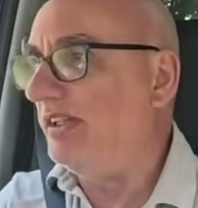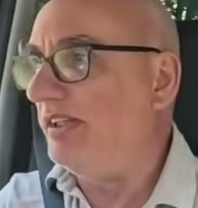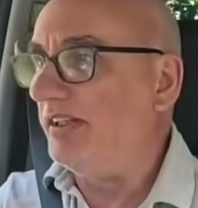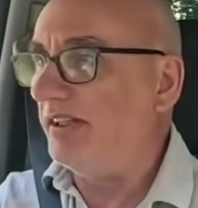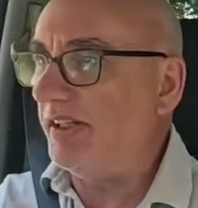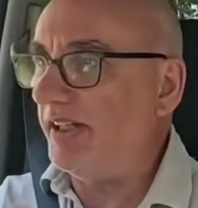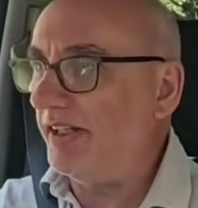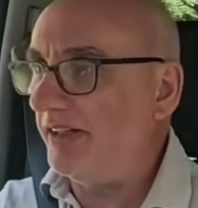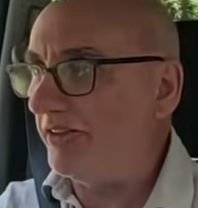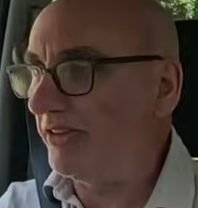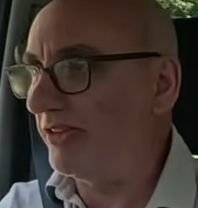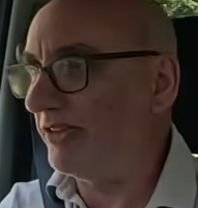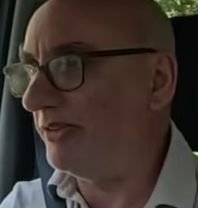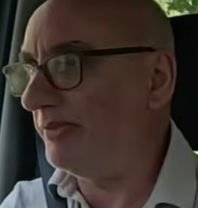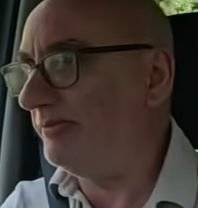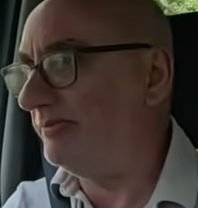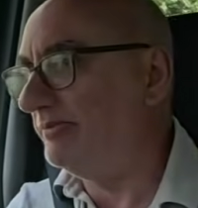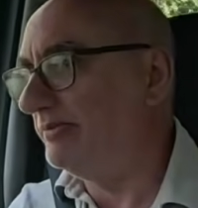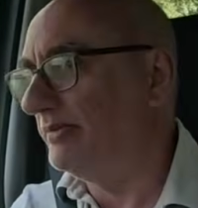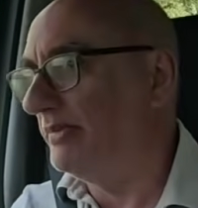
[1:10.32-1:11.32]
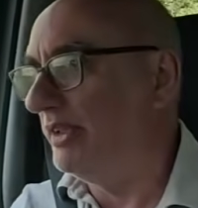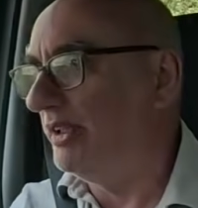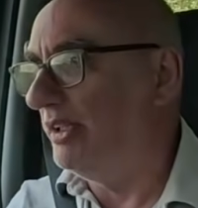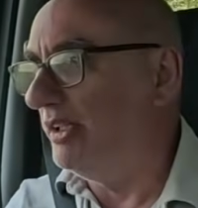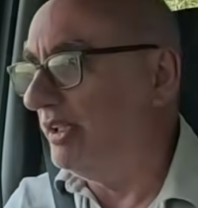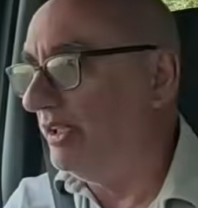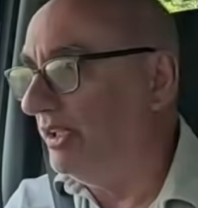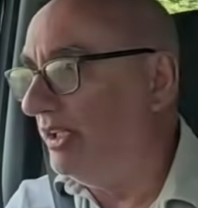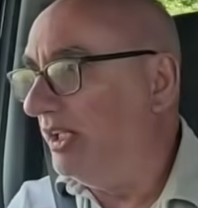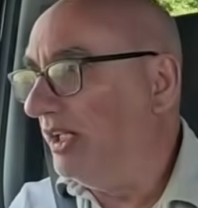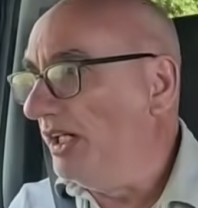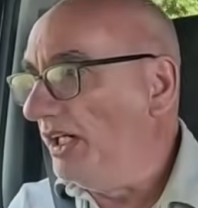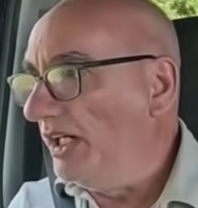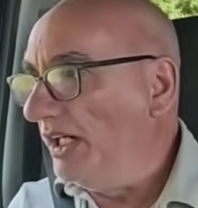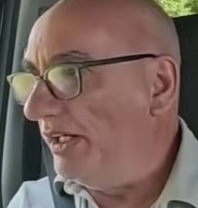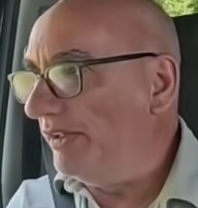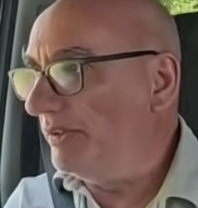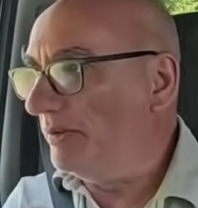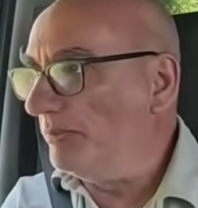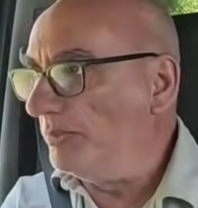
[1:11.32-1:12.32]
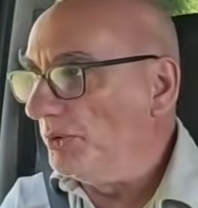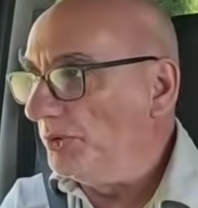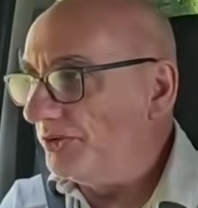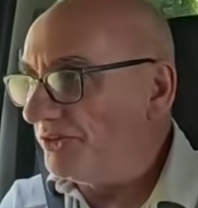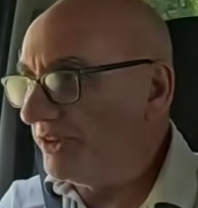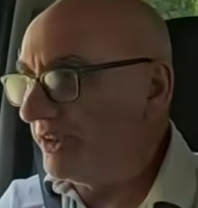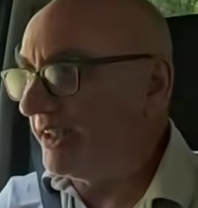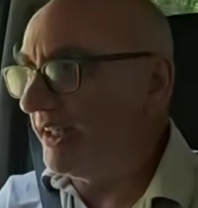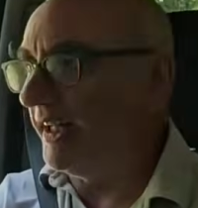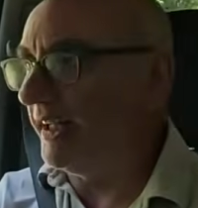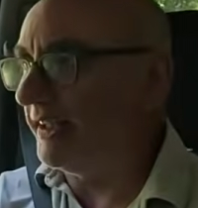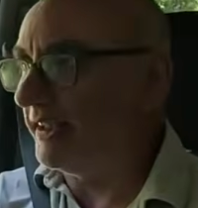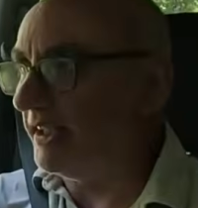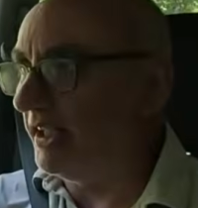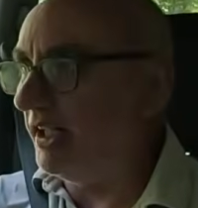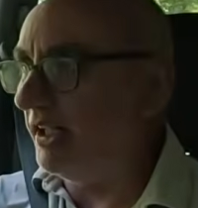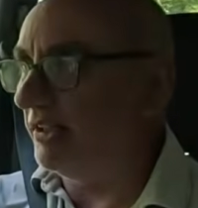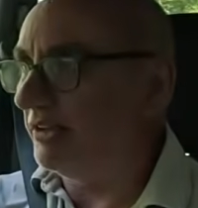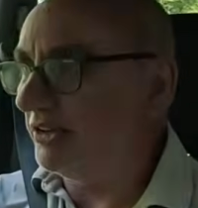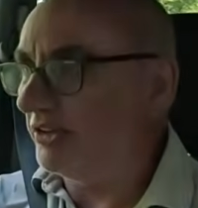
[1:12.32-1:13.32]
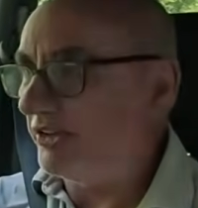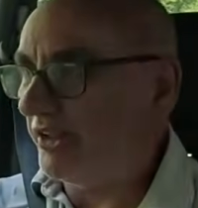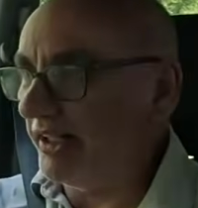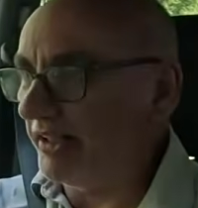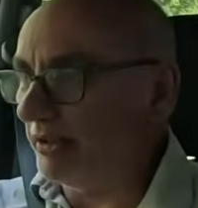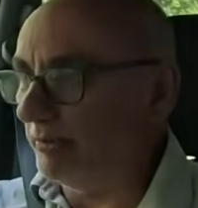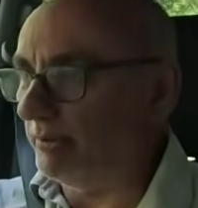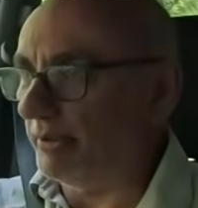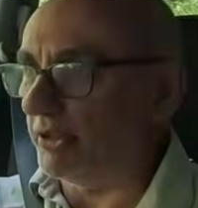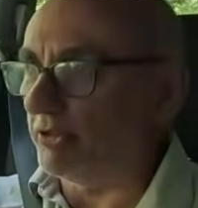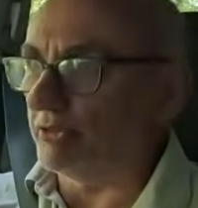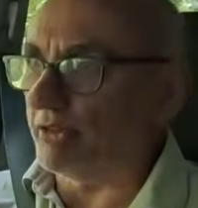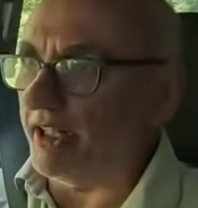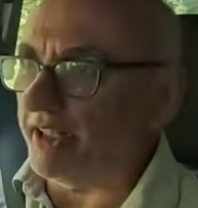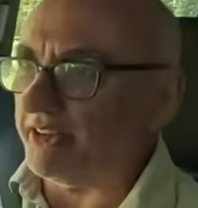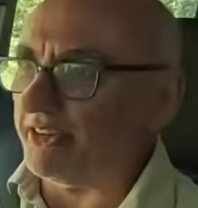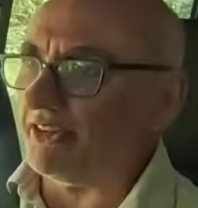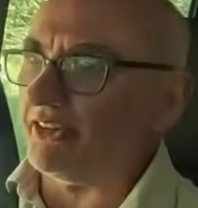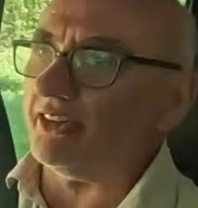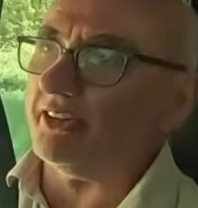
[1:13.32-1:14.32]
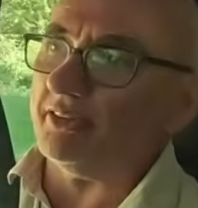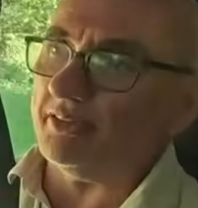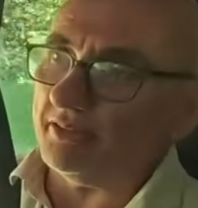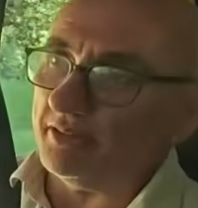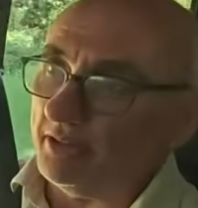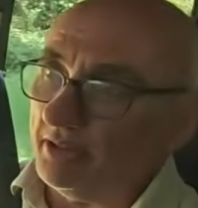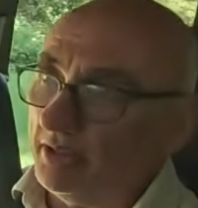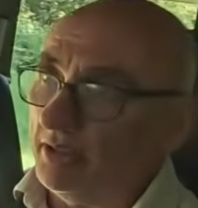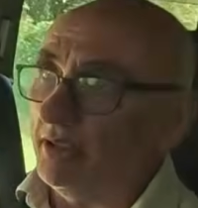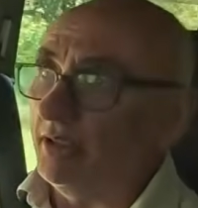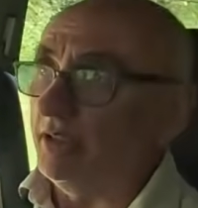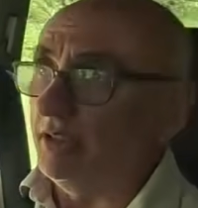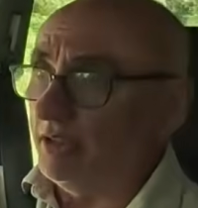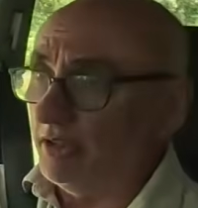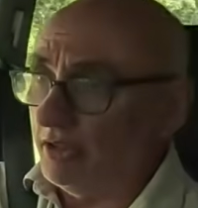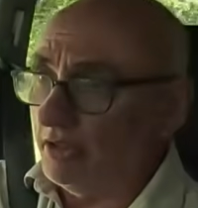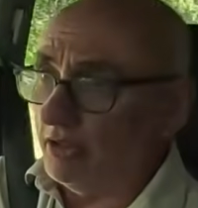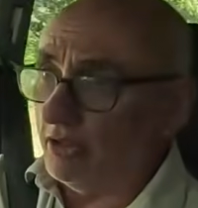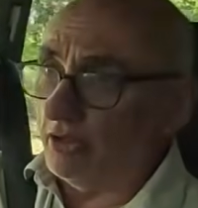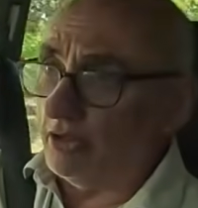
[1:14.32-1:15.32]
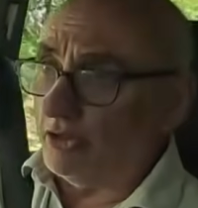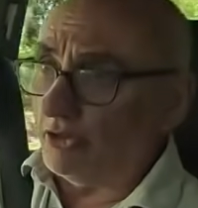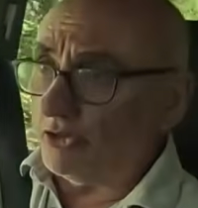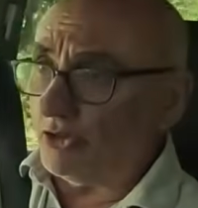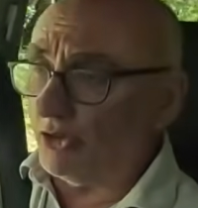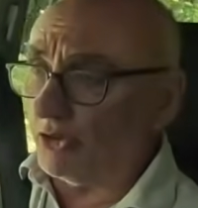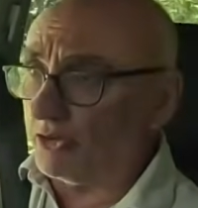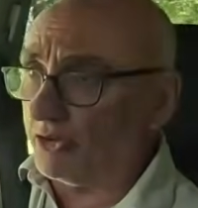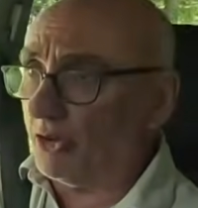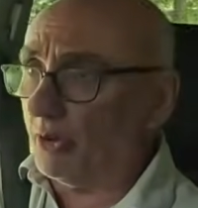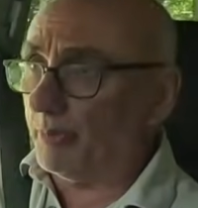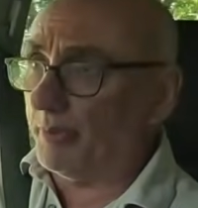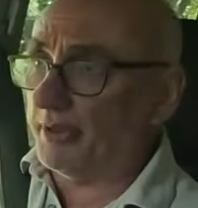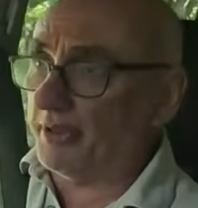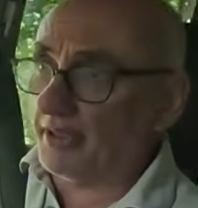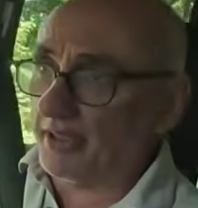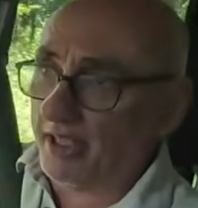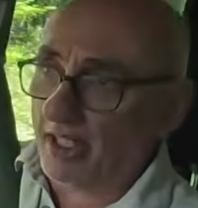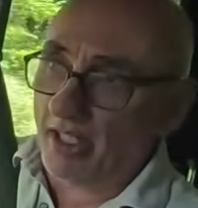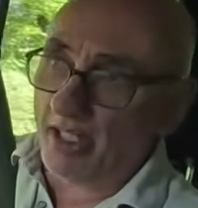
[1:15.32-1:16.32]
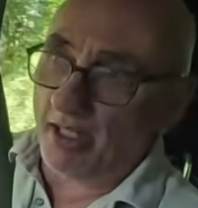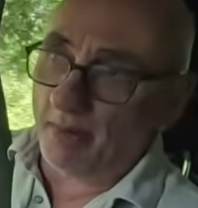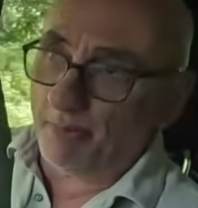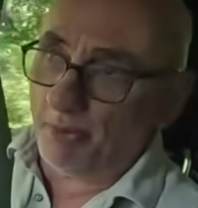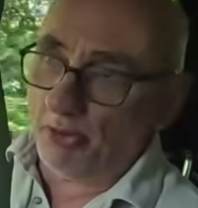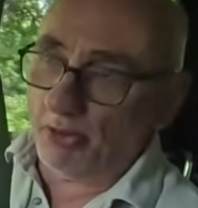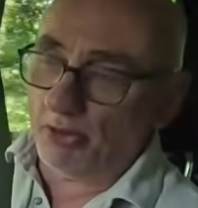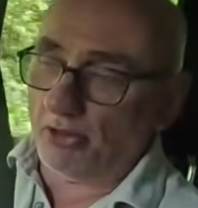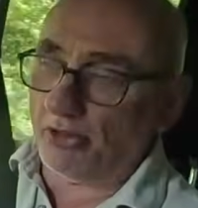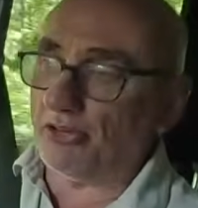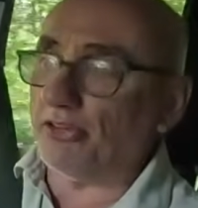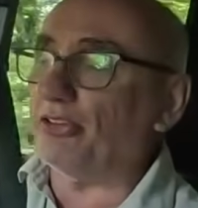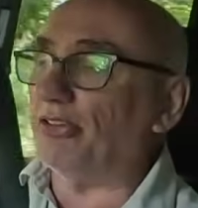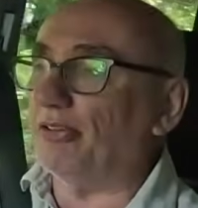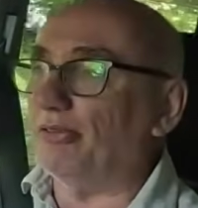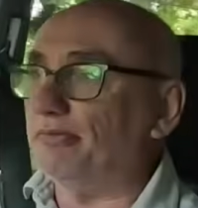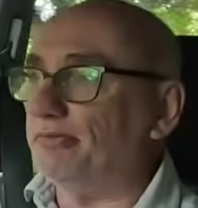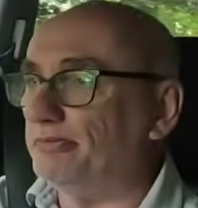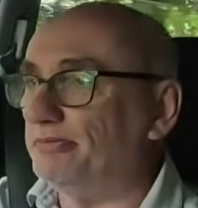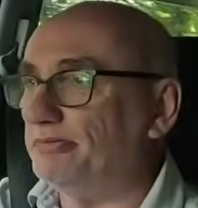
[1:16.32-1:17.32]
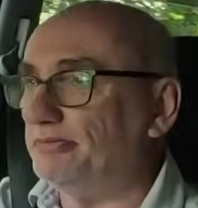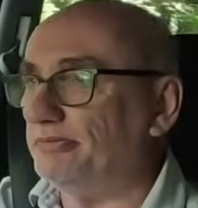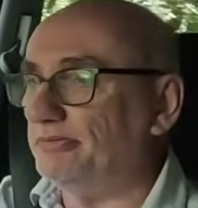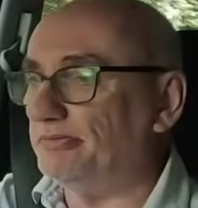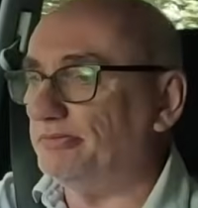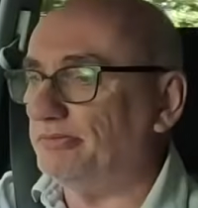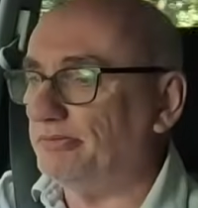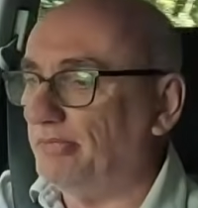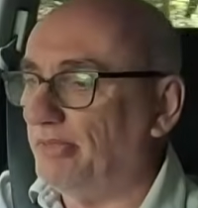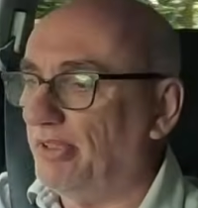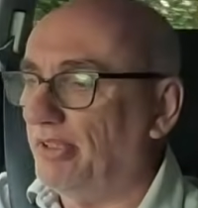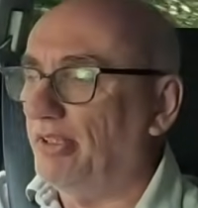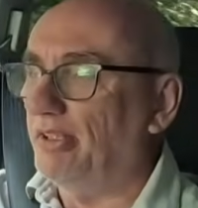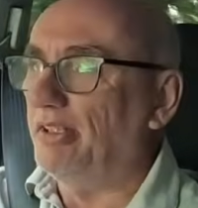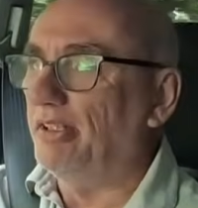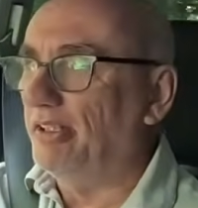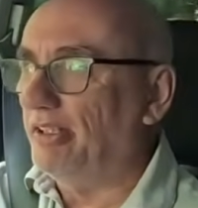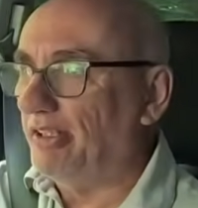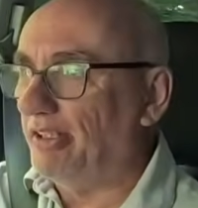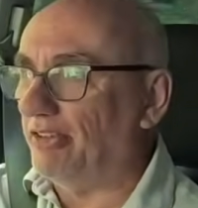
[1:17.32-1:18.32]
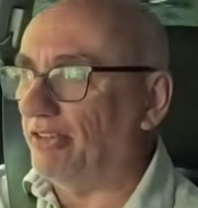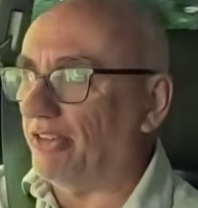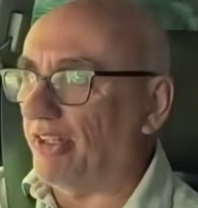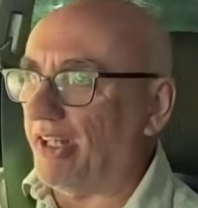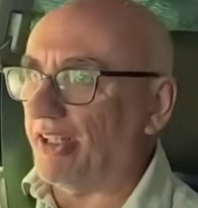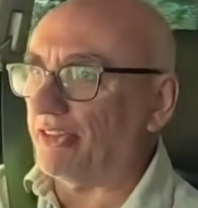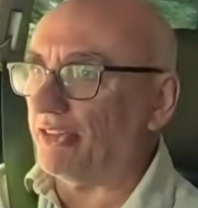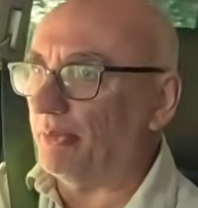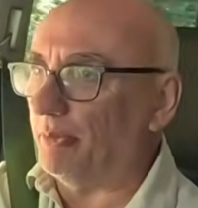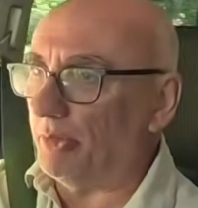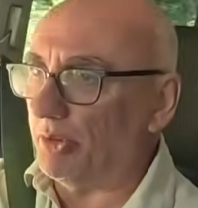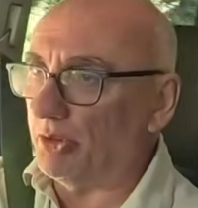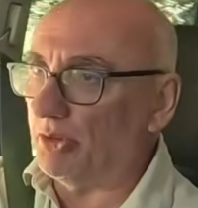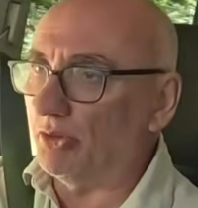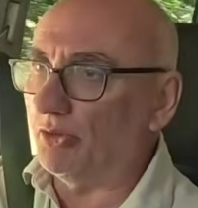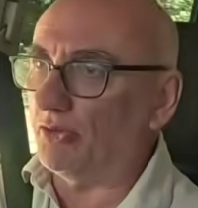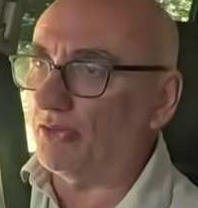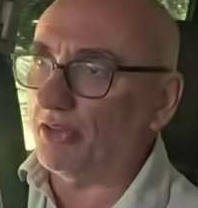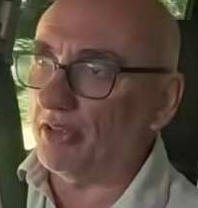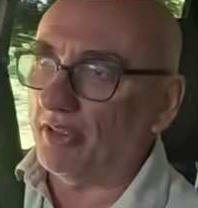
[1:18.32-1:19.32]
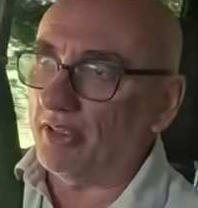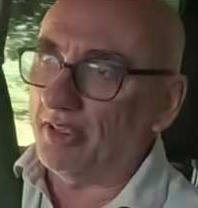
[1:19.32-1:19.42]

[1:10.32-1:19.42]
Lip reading: Yes, our imported K car has had a big rest, tucked up in the carport, and she hasn't moved.